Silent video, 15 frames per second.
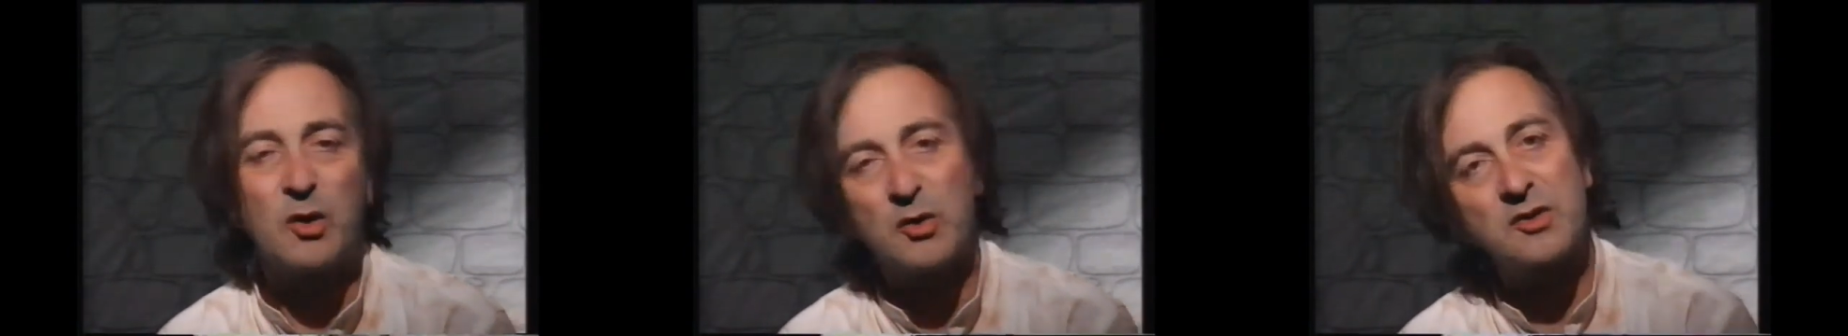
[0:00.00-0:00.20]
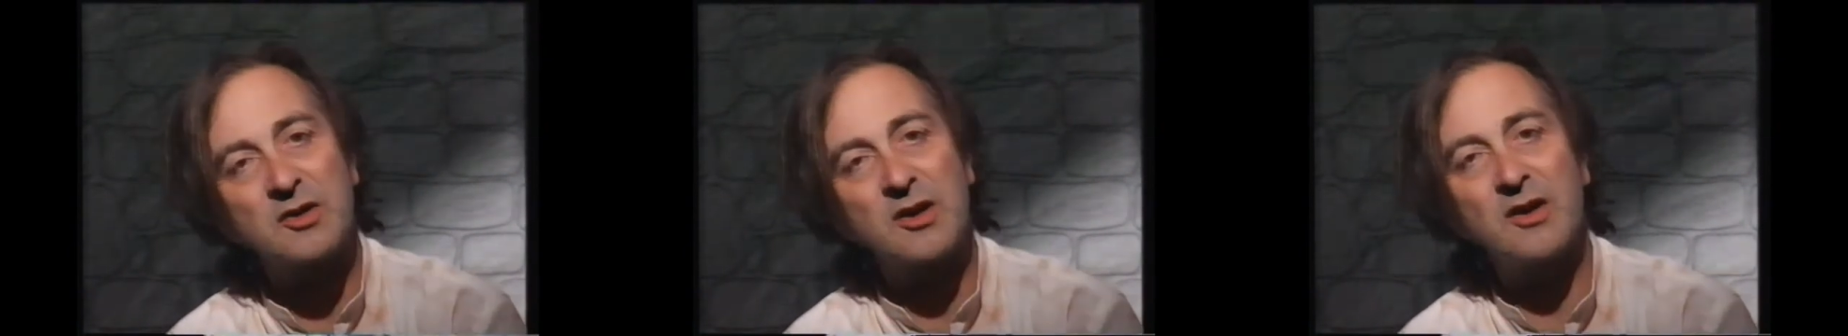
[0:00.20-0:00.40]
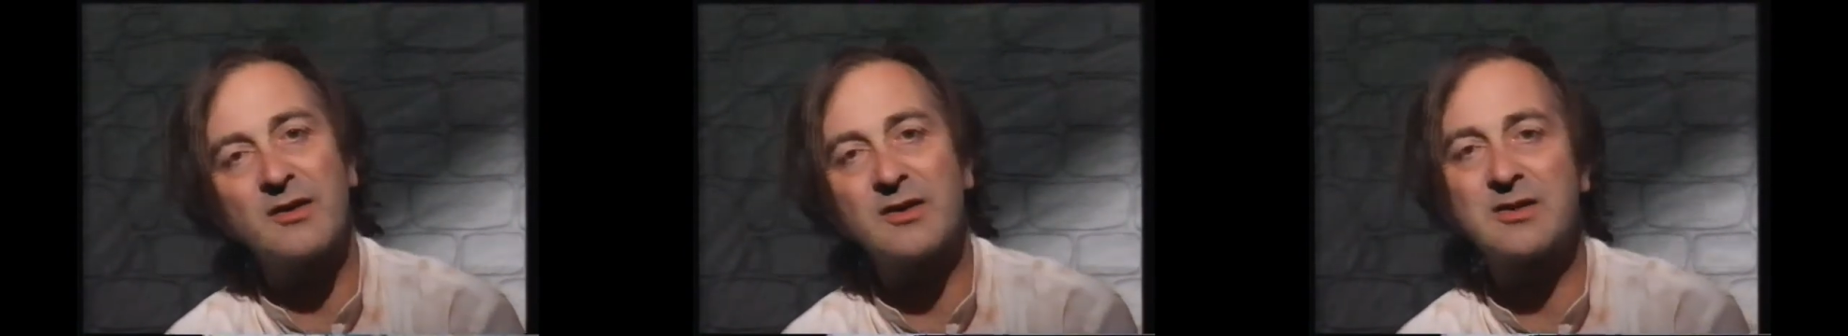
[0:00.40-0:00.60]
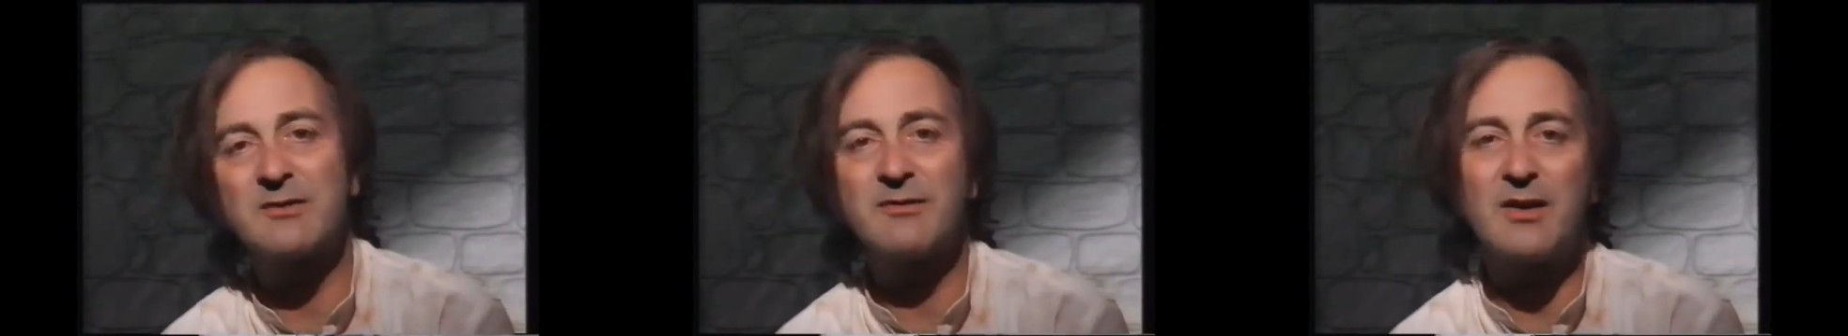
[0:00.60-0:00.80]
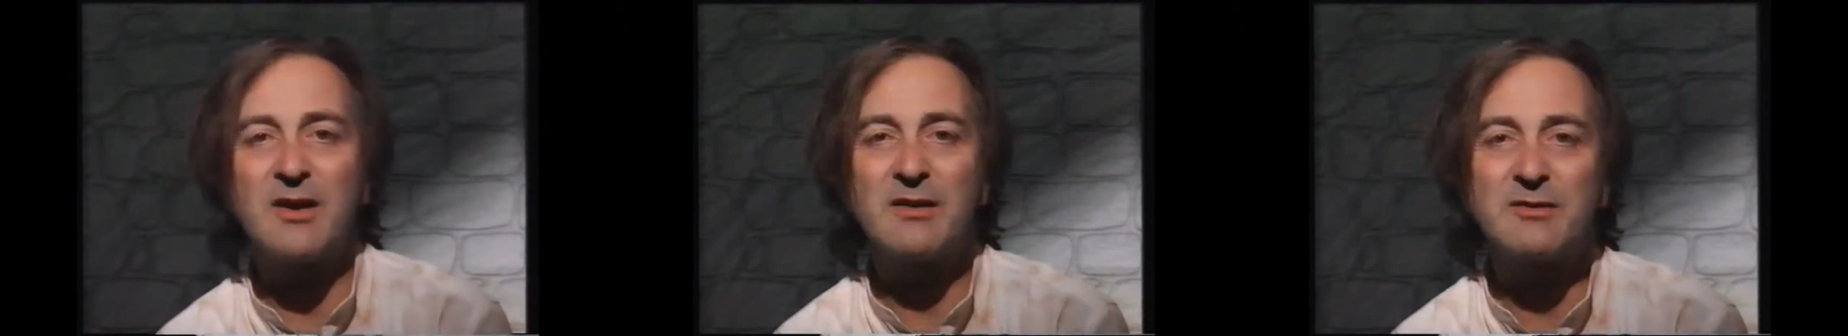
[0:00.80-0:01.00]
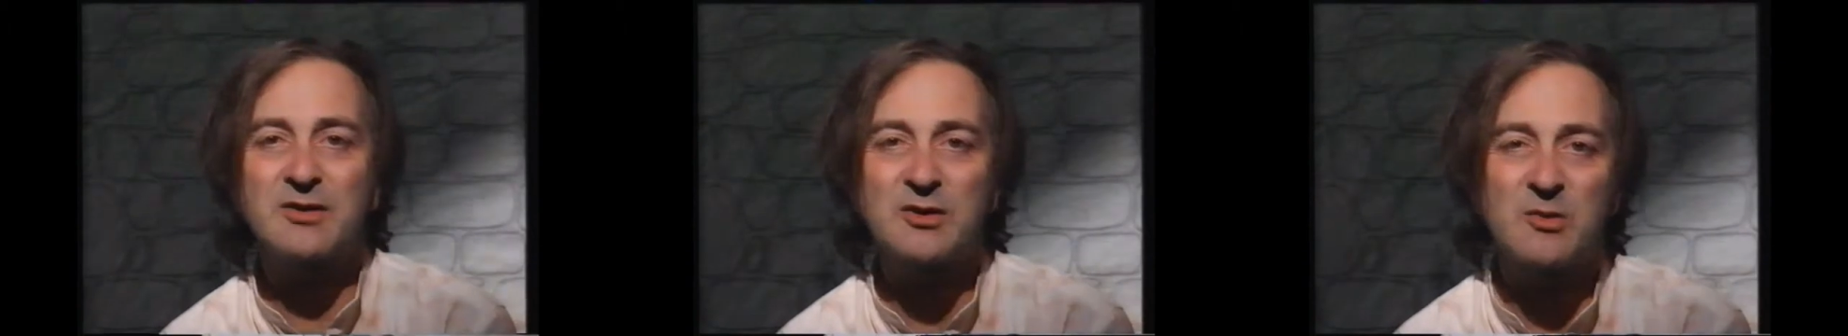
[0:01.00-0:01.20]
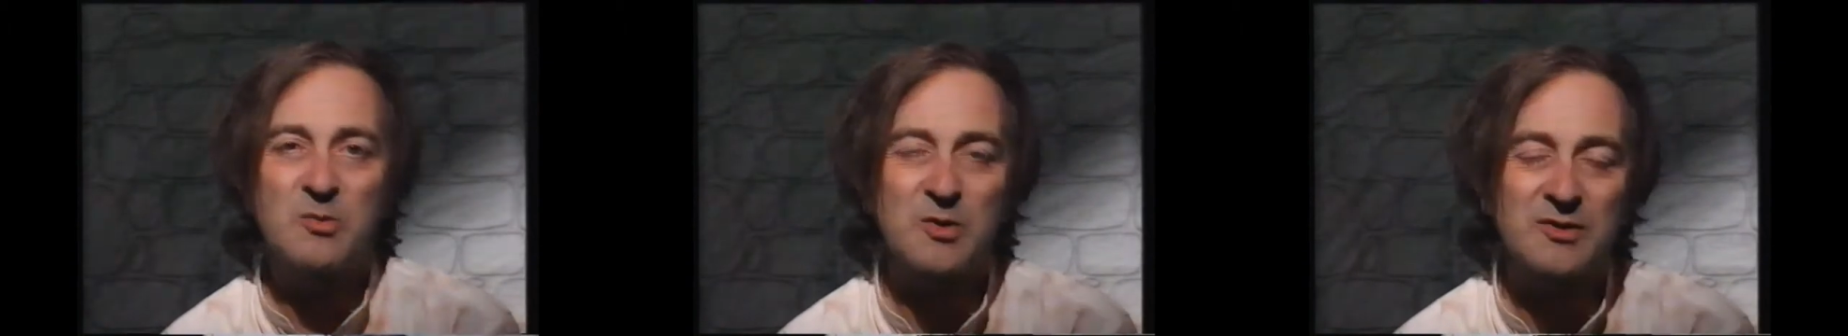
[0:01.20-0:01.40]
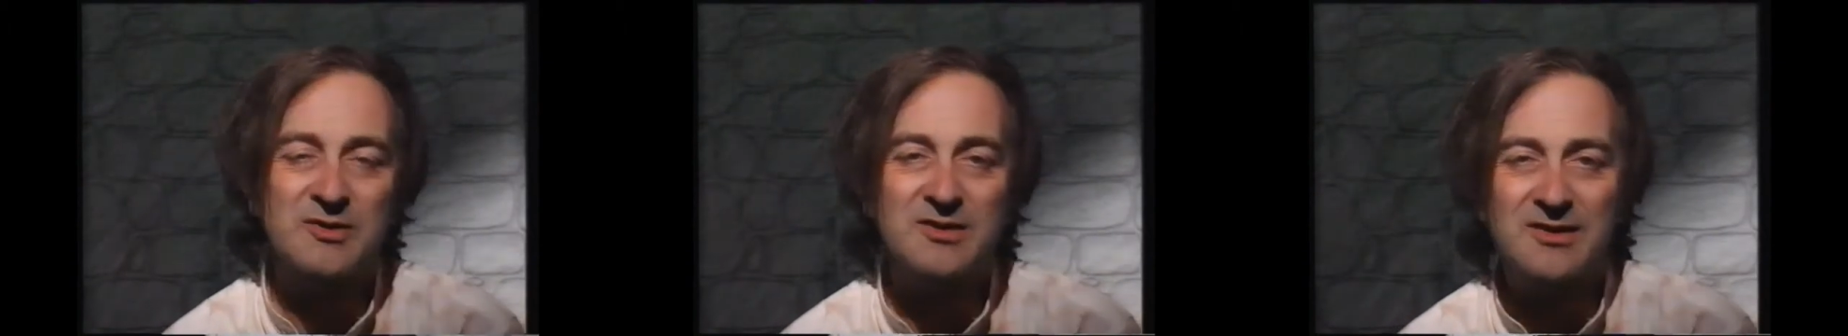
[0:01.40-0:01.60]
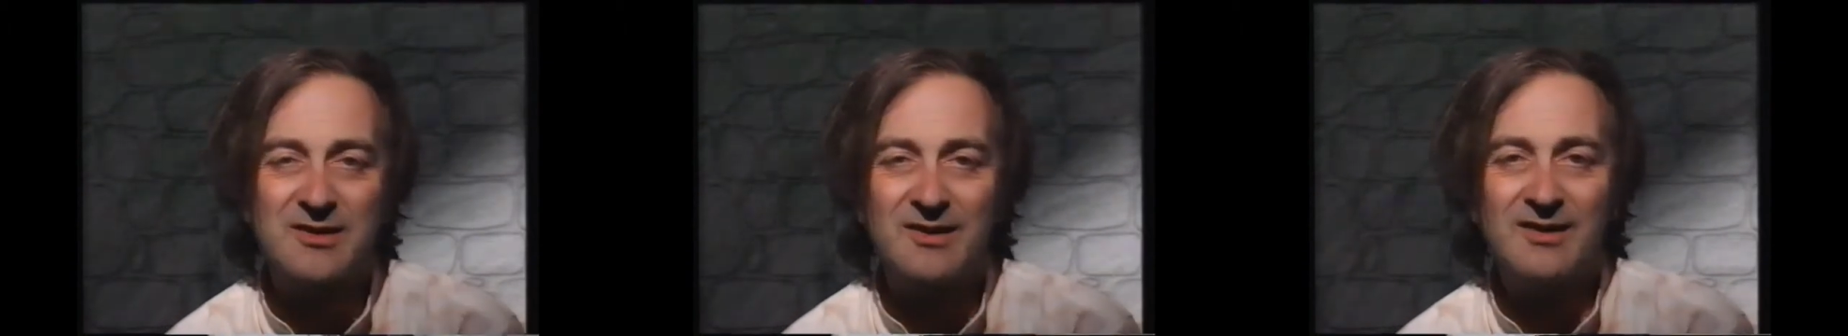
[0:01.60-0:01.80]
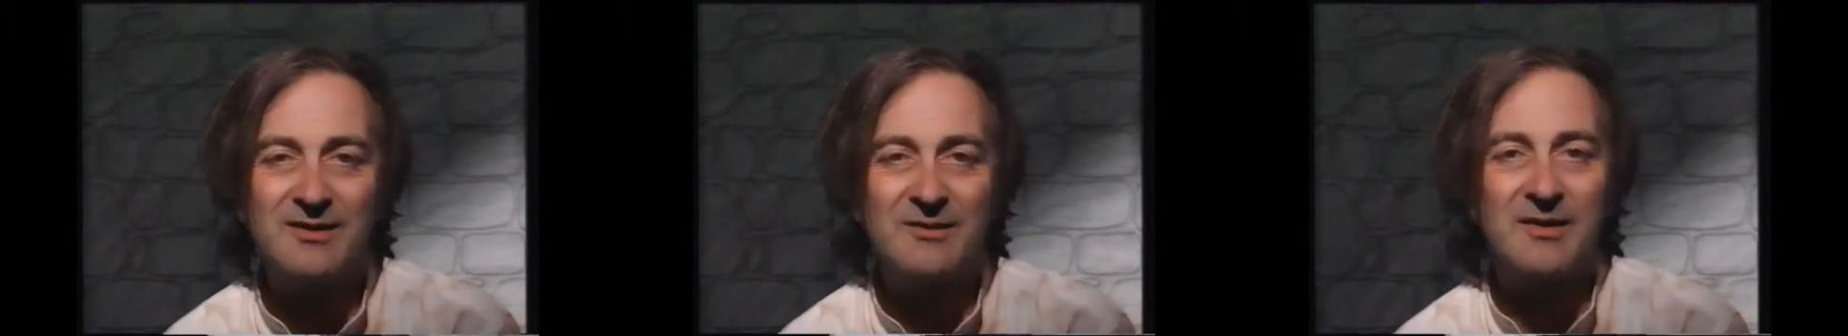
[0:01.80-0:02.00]
Or slot the survivors on one
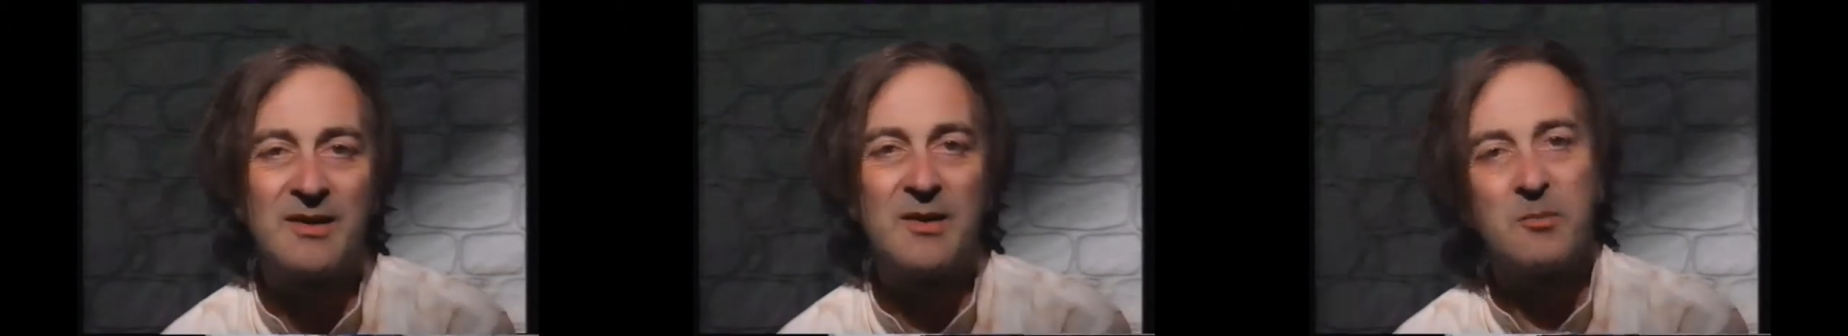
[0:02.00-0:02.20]
side,